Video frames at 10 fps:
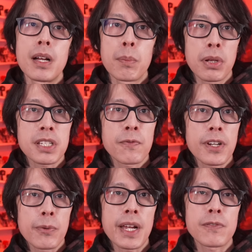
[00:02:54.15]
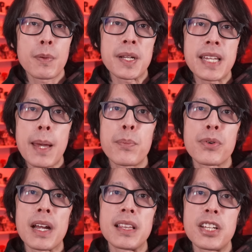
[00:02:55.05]
plus 3 ranks from a temper
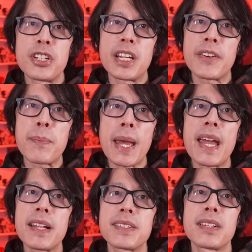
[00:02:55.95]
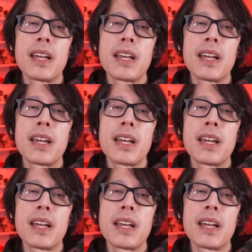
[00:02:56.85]
on Legendary Pants,